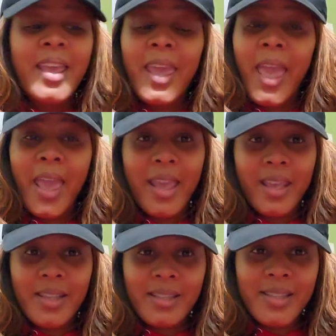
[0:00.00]

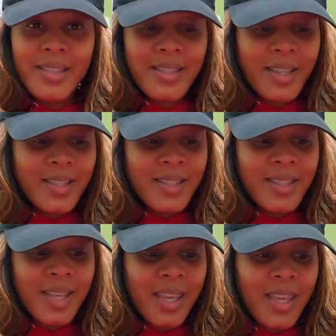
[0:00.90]

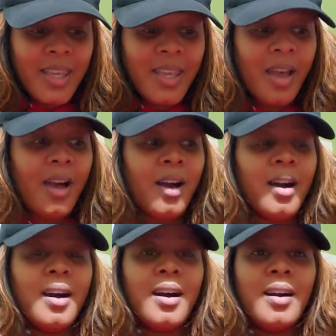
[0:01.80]

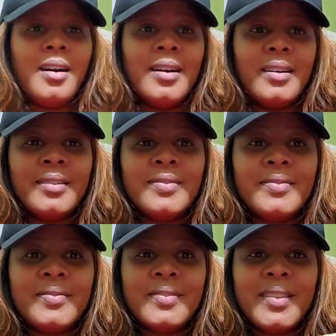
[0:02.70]
quesadilla.
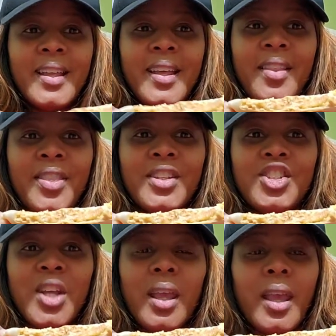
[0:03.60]
The
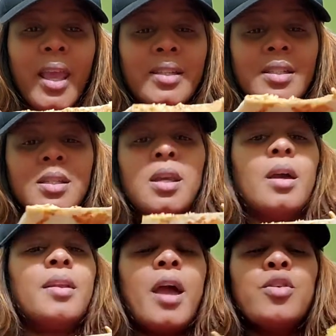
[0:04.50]
chicken
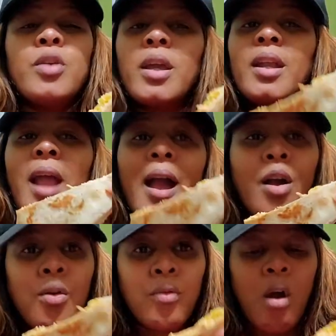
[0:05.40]
quesadilla. Now, you cannot
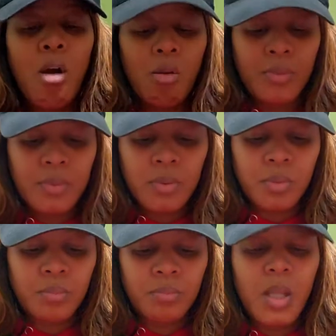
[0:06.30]
go wrong
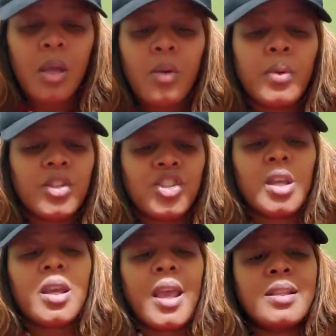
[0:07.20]
with a
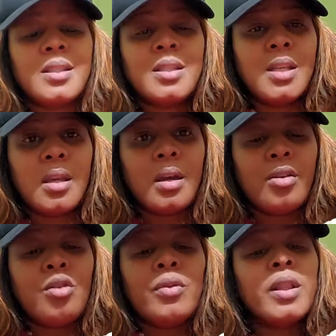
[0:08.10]
chicken quesadilla.
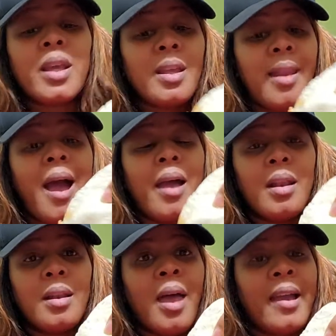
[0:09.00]
You really
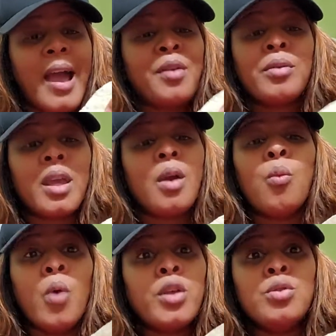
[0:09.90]
cannot. Like, I don't care
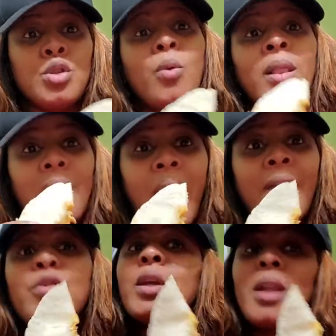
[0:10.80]
what you do in
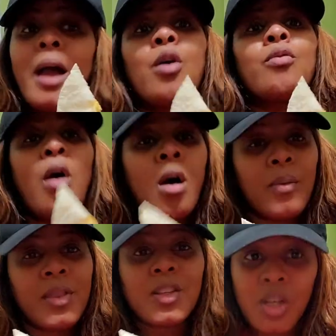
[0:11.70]
life, you cannot go wrong
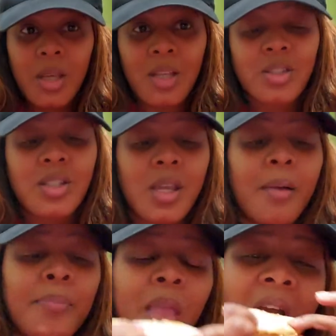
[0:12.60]
with a chicken
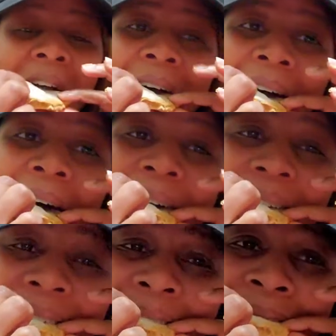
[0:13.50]
quesadilla.
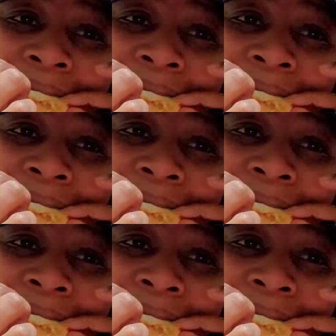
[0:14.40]
Huh?